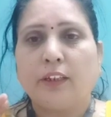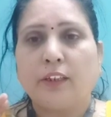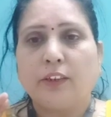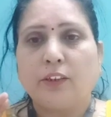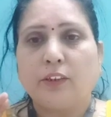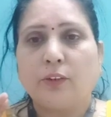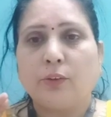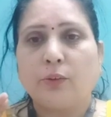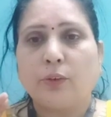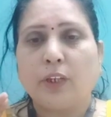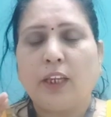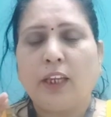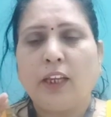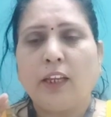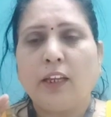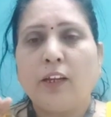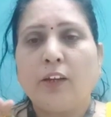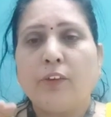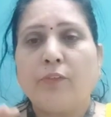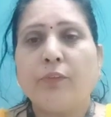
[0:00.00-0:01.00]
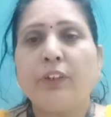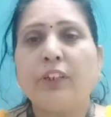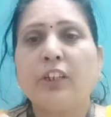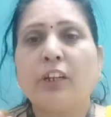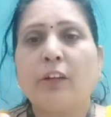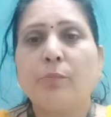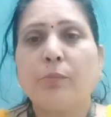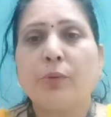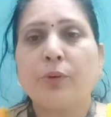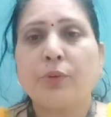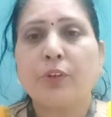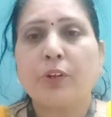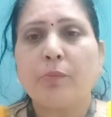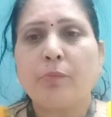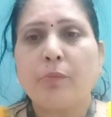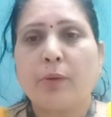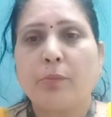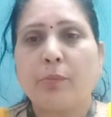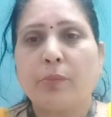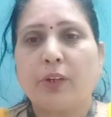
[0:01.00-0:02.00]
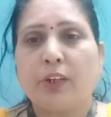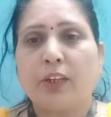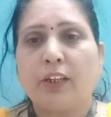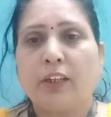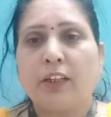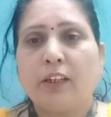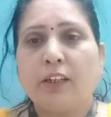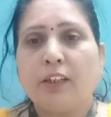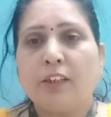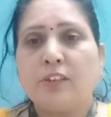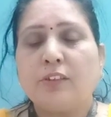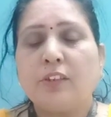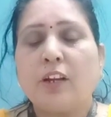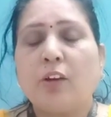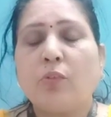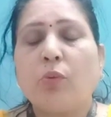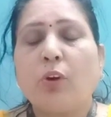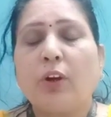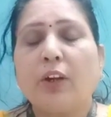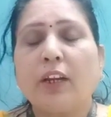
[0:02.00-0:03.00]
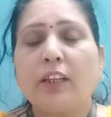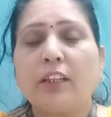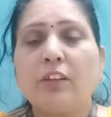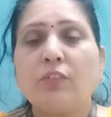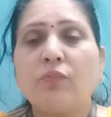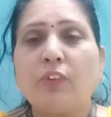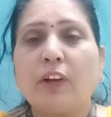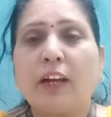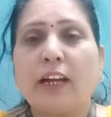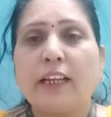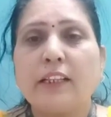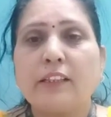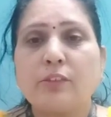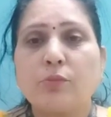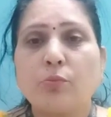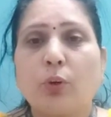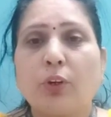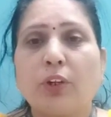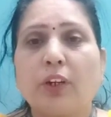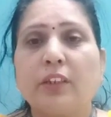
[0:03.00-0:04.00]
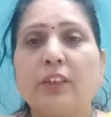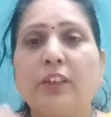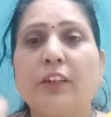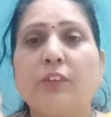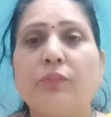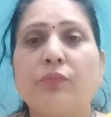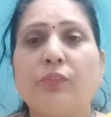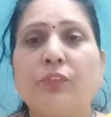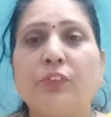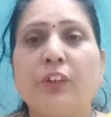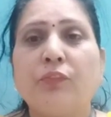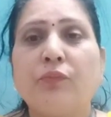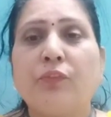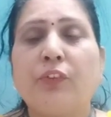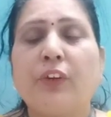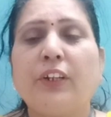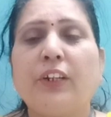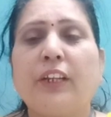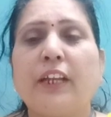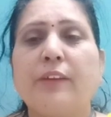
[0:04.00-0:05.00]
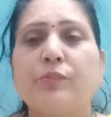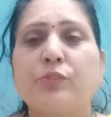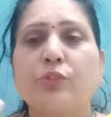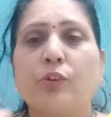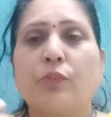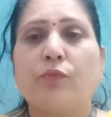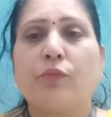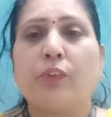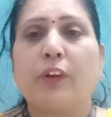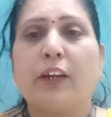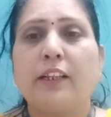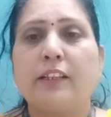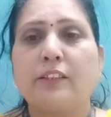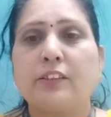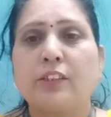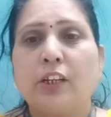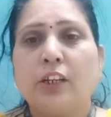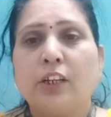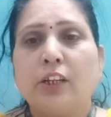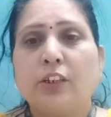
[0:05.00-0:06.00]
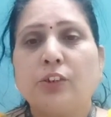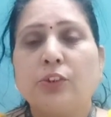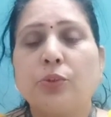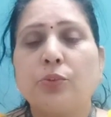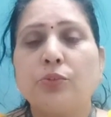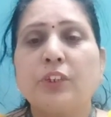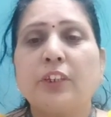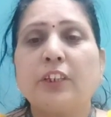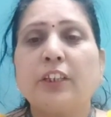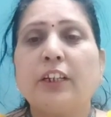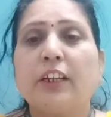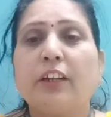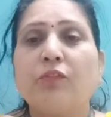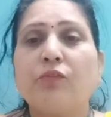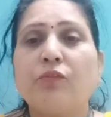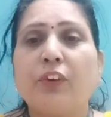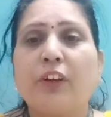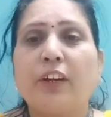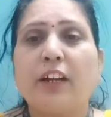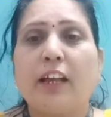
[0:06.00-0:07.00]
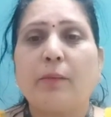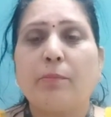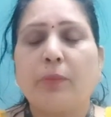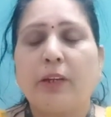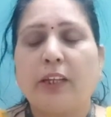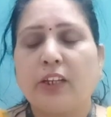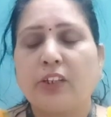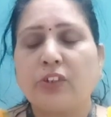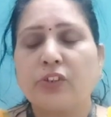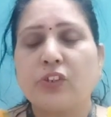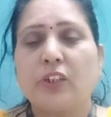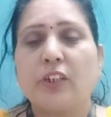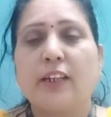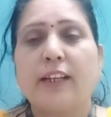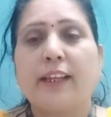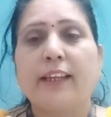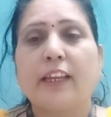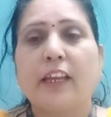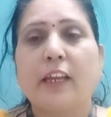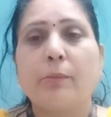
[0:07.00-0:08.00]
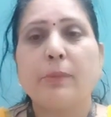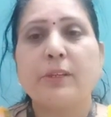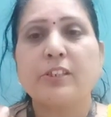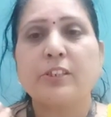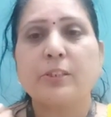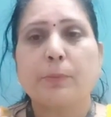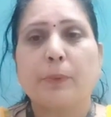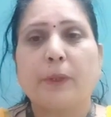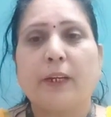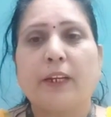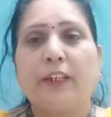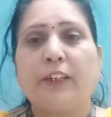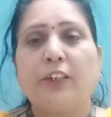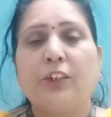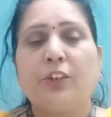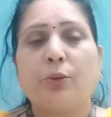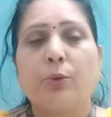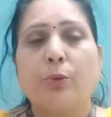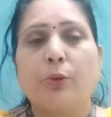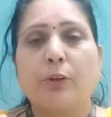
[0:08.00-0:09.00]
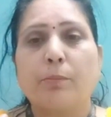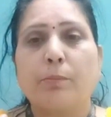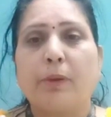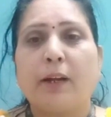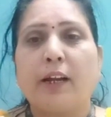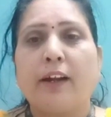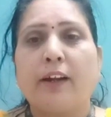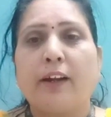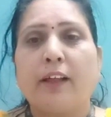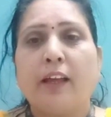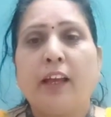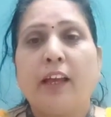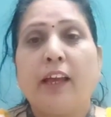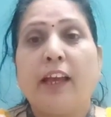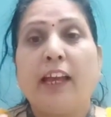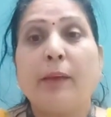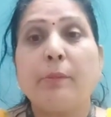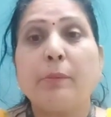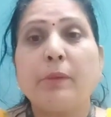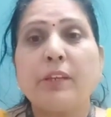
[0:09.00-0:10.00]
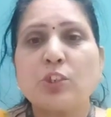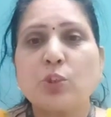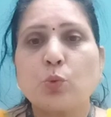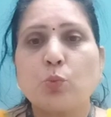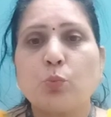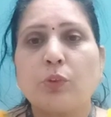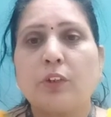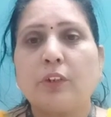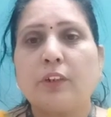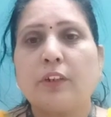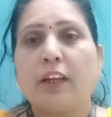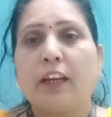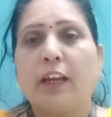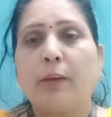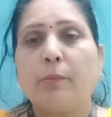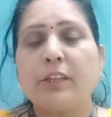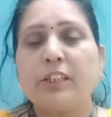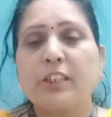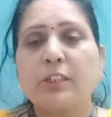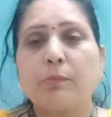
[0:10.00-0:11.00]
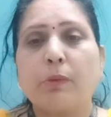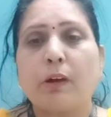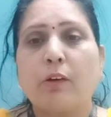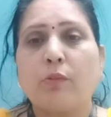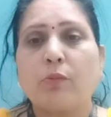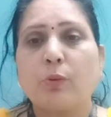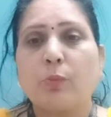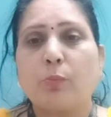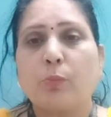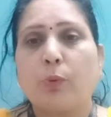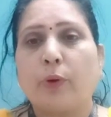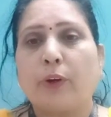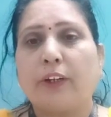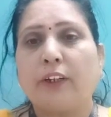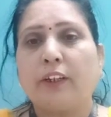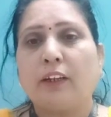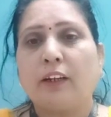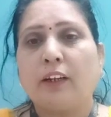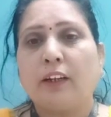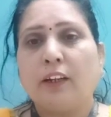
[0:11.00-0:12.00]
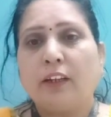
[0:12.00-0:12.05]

Okay, in computer memory. Now what are the files? What are the different types of files using the different application like MS Paint, Notepad, MS Word, MS PowerPoint?